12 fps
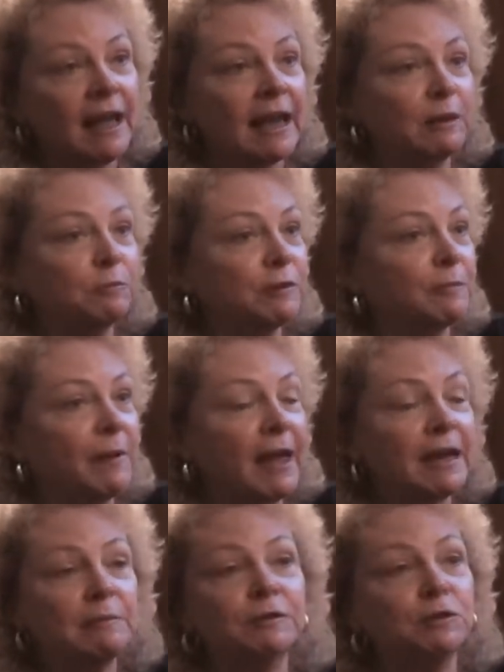and with
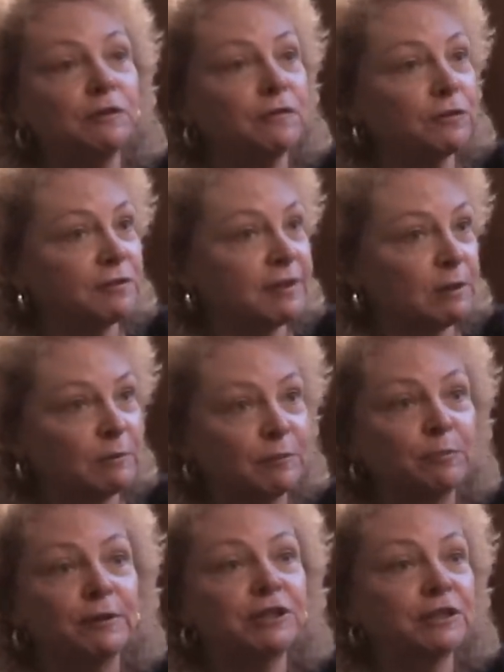hand maneuvers and with
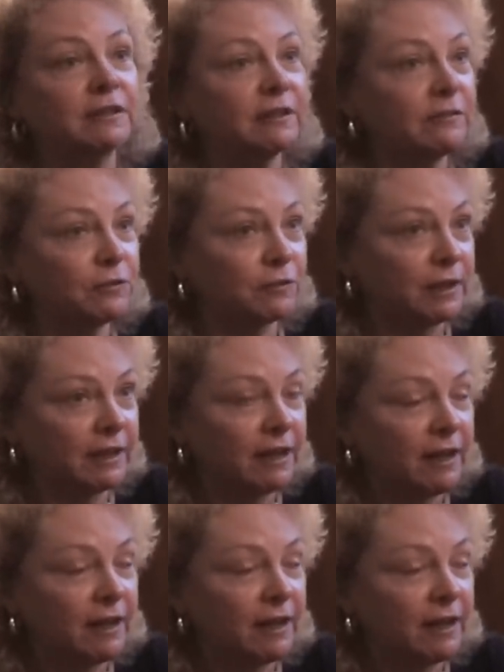breech delivery.